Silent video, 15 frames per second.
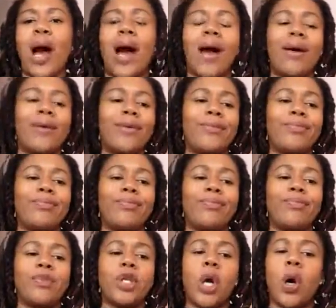I
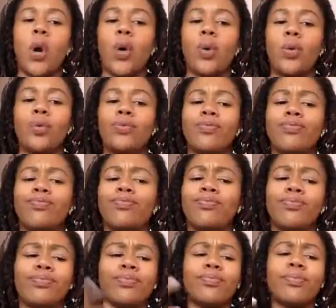don't
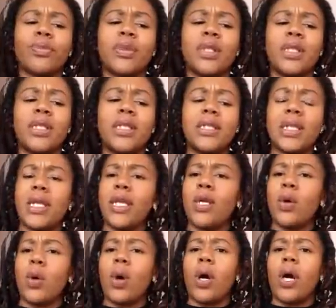
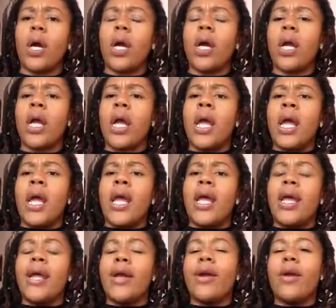see or
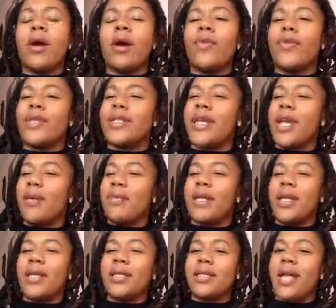hear of the same
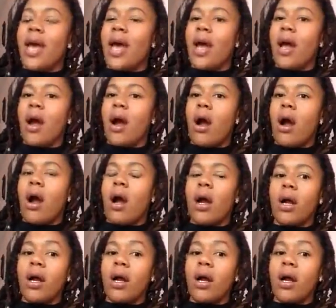things that are